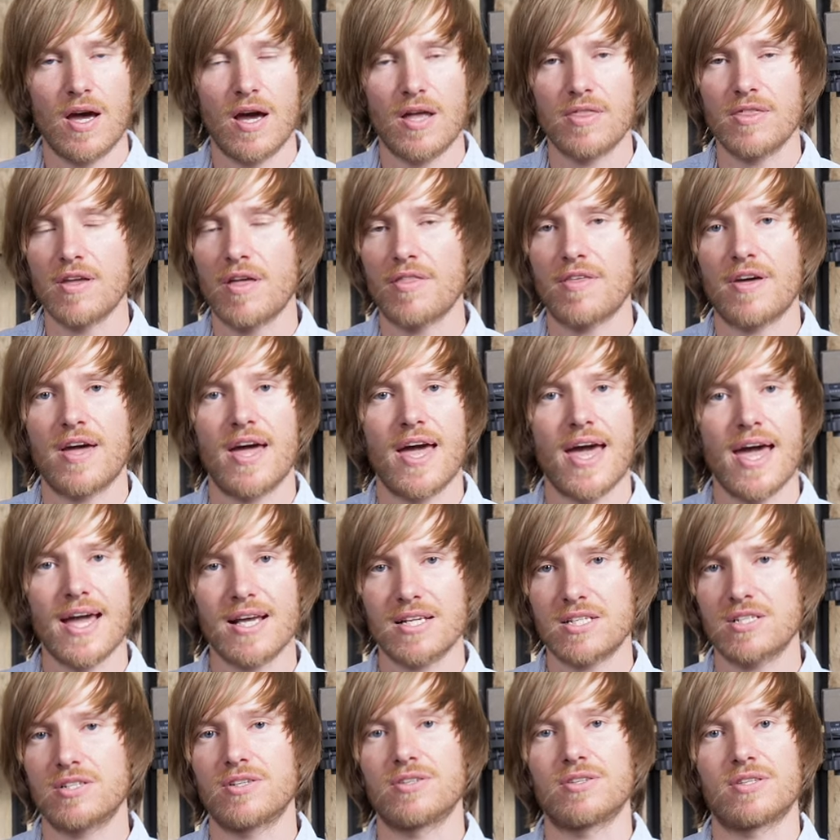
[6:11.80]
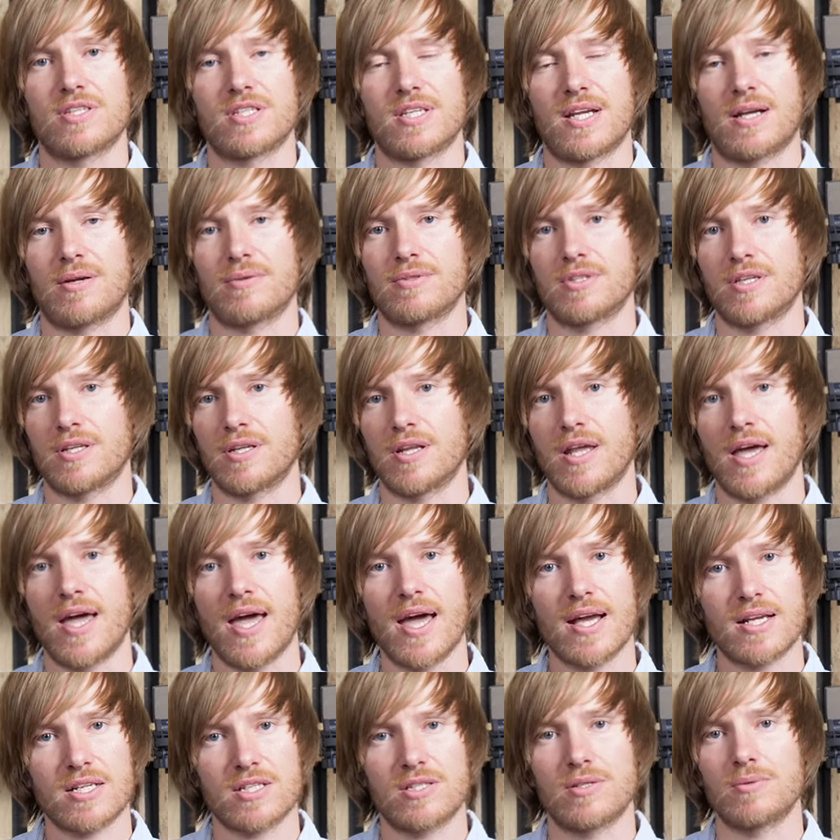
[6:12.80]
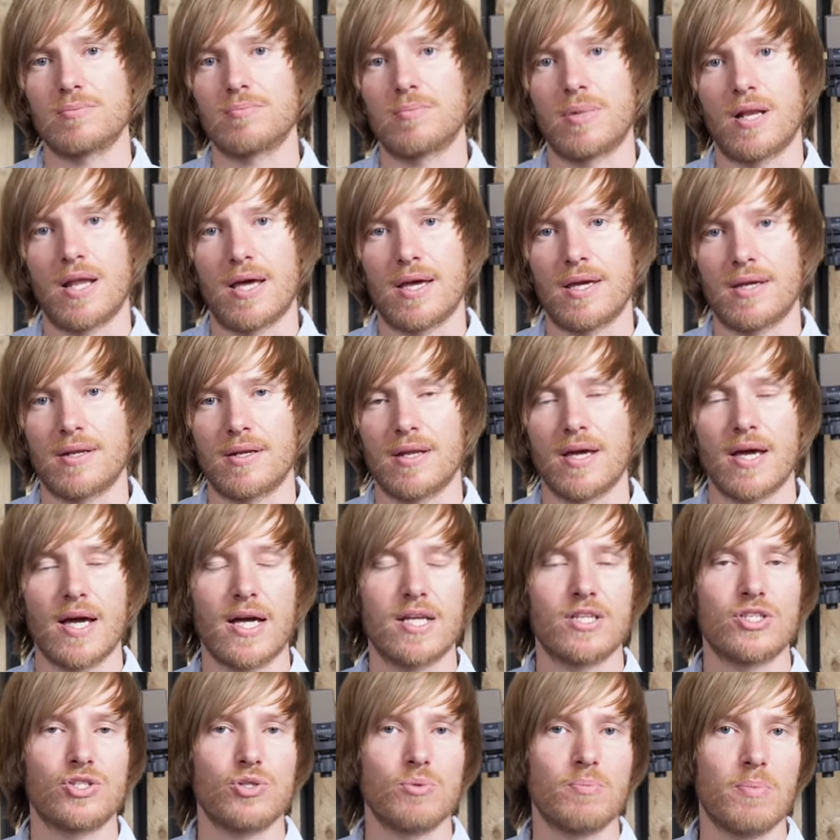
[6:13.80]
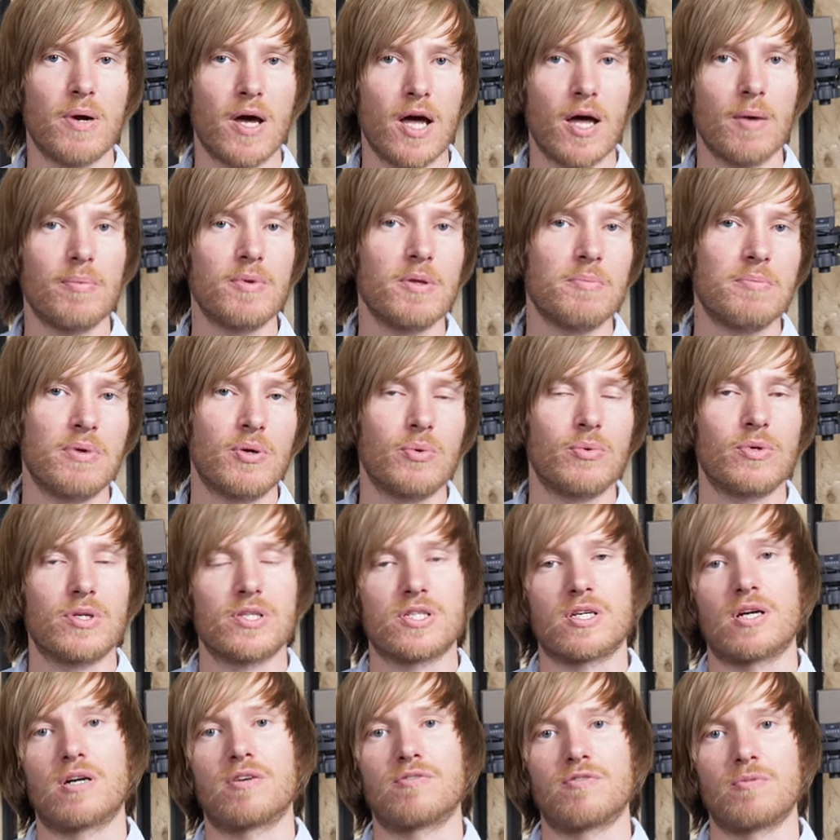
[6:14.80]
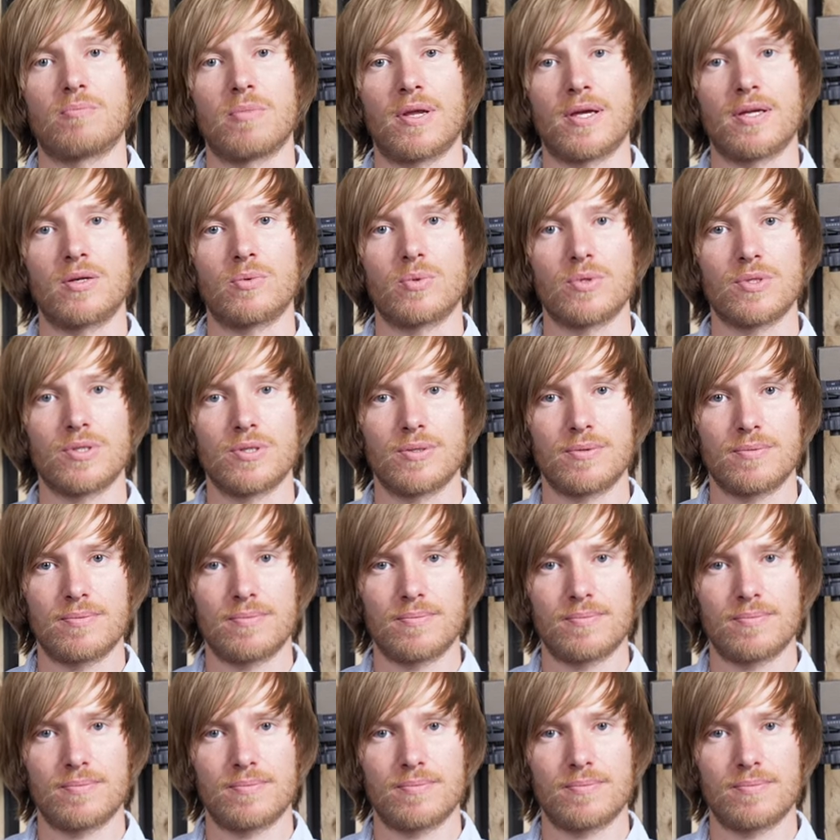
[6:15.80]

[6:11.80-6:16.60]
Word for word: Another excellent sounding, excellent playing, and superbly built guitar from Lakewood.